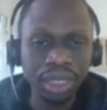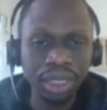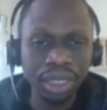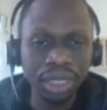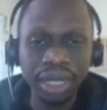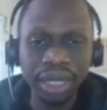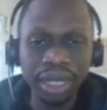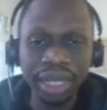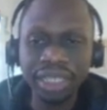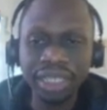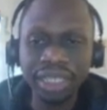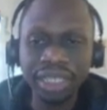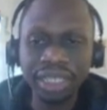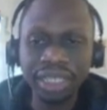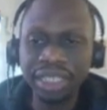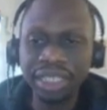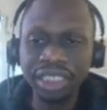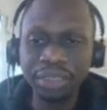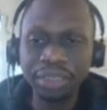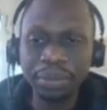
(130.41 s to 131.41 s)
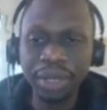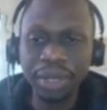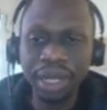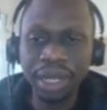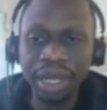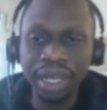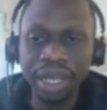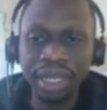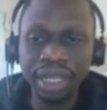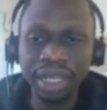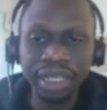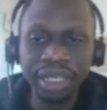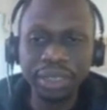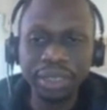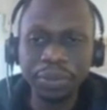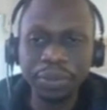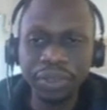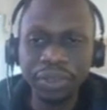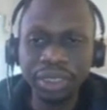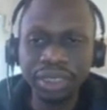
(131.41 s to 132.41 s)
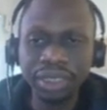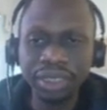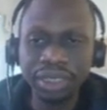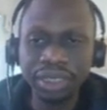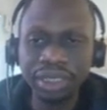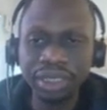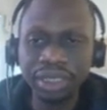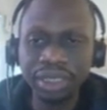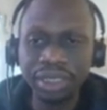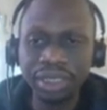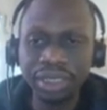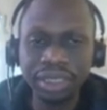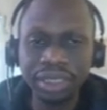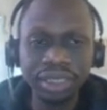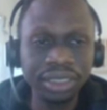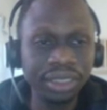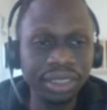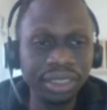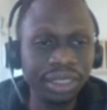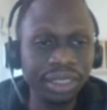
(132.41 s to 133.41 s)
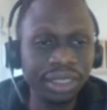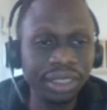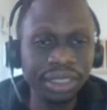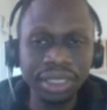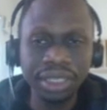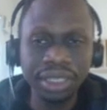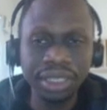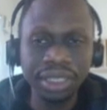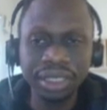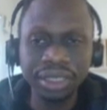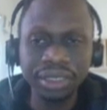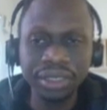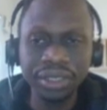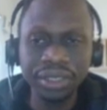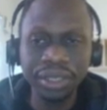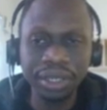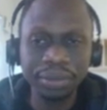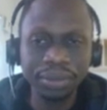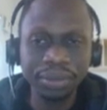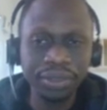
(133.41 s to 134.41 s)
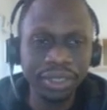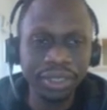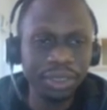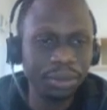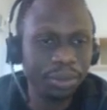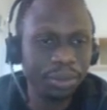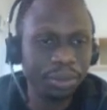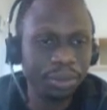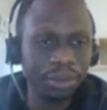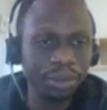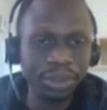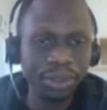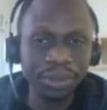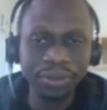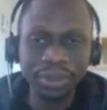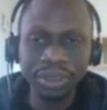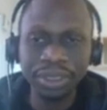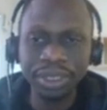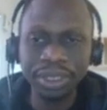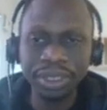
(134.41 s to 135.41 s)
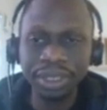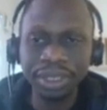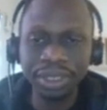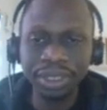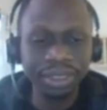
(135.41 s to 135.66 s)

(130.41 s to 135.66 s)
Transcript: an hexadecimal and then it prints this. So I'm trying to be mischievous here.